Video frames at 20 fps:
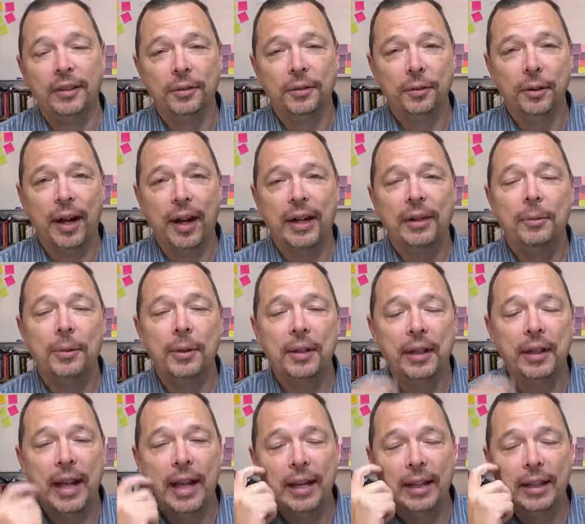Write
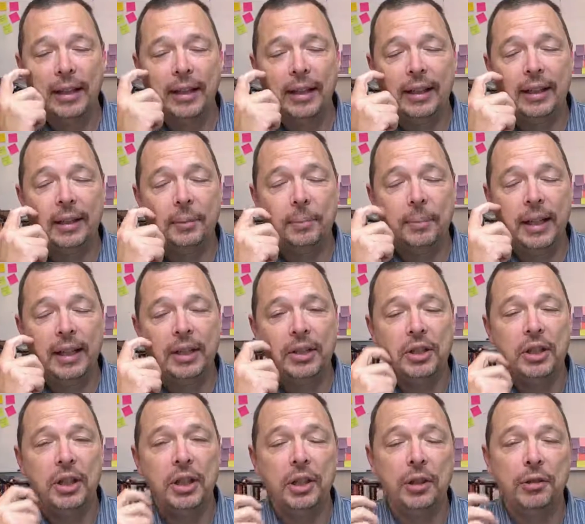what that it
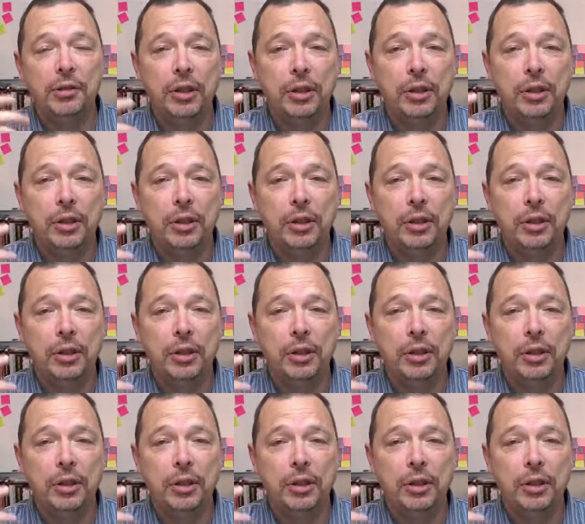means to you.